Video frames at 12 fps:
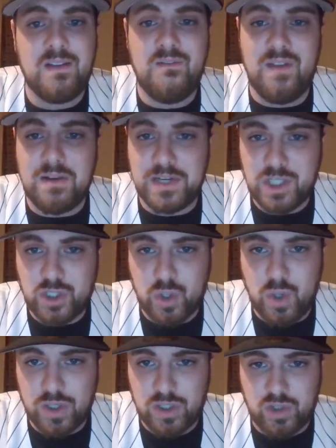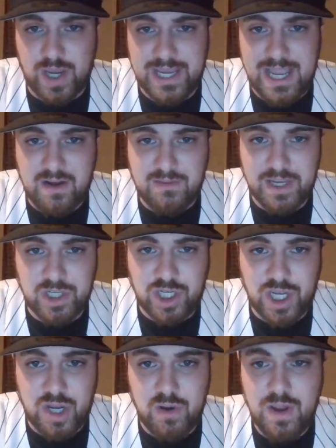Very strong strikeout
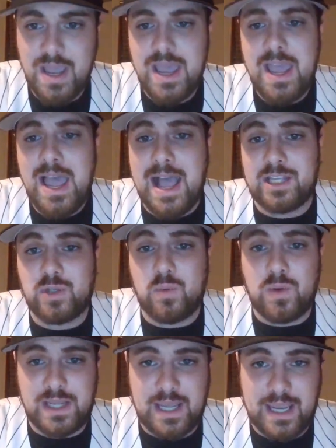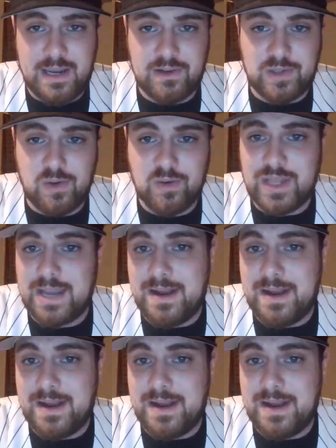ratio at 28 years old.